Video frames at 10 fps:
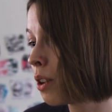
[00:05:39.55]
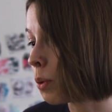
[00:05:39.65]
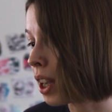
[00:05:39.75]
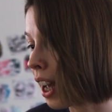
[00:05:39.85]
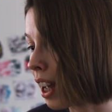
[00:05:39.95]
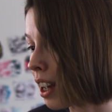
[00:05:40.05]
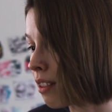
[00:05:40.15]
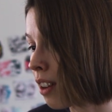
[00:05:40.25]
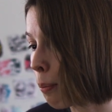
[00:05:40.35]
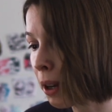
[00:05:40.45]
We
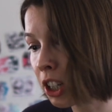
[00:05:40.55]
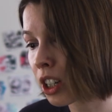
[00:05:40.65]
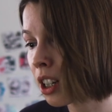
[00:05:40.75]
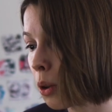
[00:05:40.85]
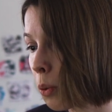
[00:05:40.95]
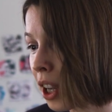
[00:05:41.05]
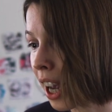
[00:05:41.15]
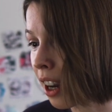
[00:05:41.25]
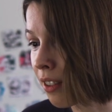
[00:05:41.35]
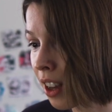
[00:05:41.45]
have a picture, we
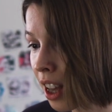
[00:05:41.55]
have